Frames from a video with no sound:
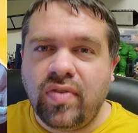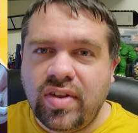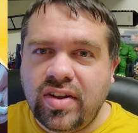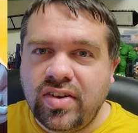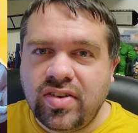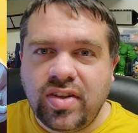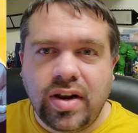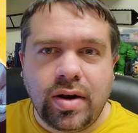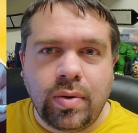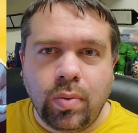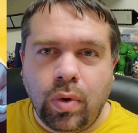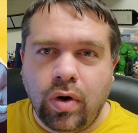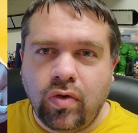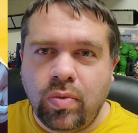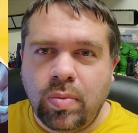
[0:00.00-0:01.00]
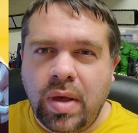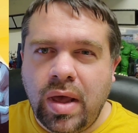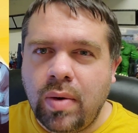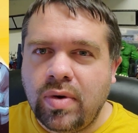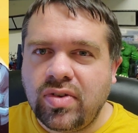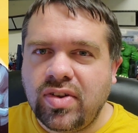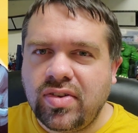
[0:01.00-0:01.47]
It just didn't work for me. It
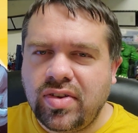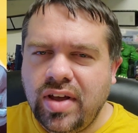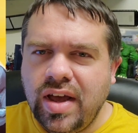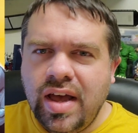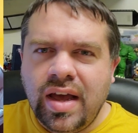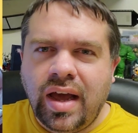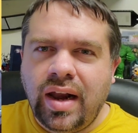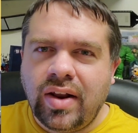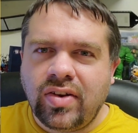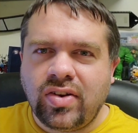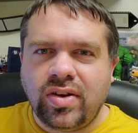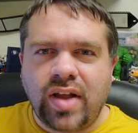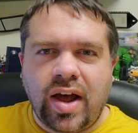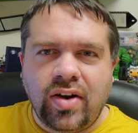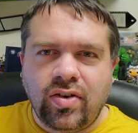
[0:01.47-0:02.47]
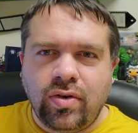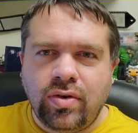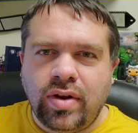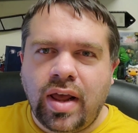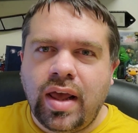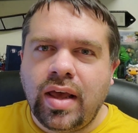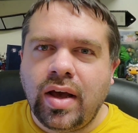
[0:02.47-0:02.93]
was this kind of slasher
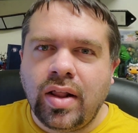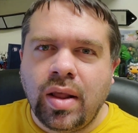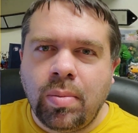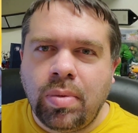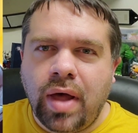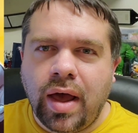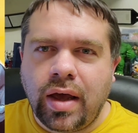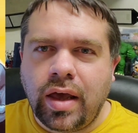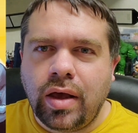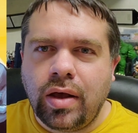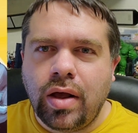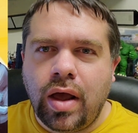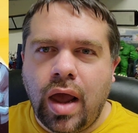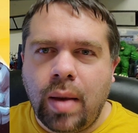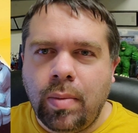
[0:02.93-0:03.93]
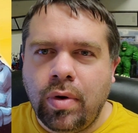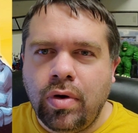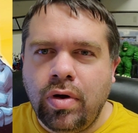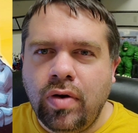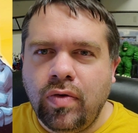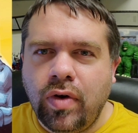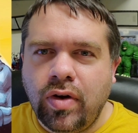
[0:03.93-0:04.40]
take on the Black Hammer
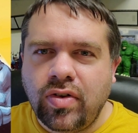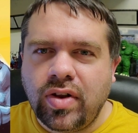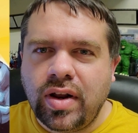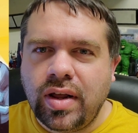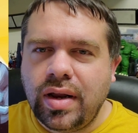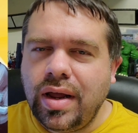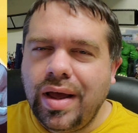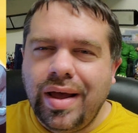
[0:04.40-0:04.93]
universe, and it